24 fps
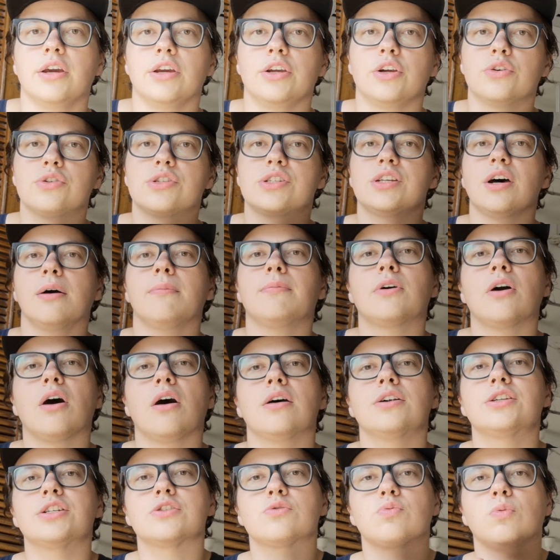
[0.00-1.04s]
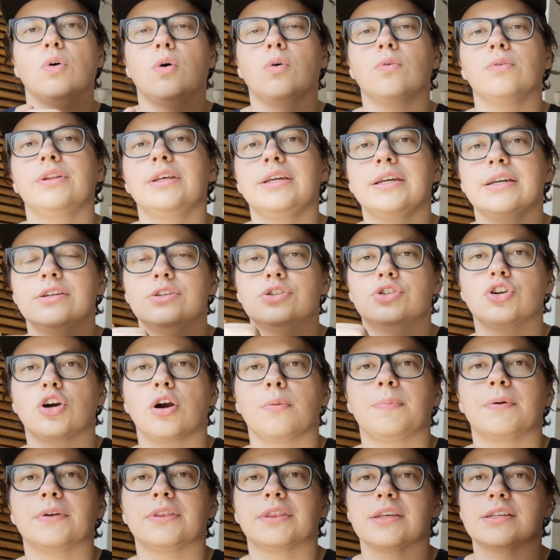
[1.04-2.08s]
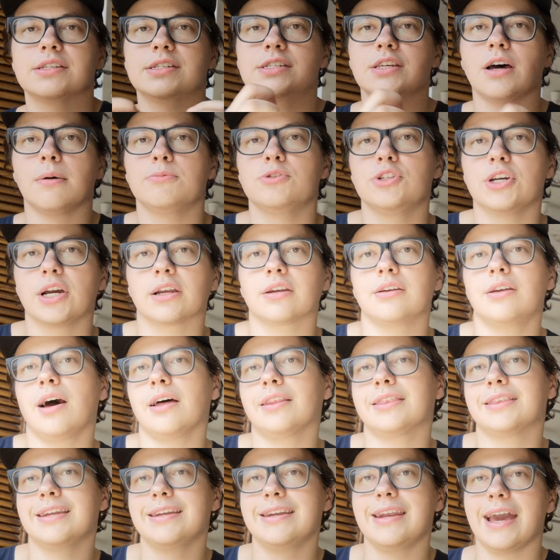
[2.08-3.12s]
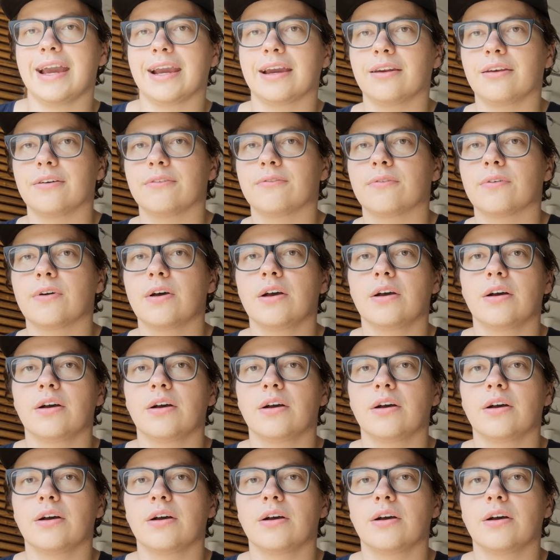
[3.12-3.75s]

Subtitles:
Your subconscious will only interpret the subject, not the negative.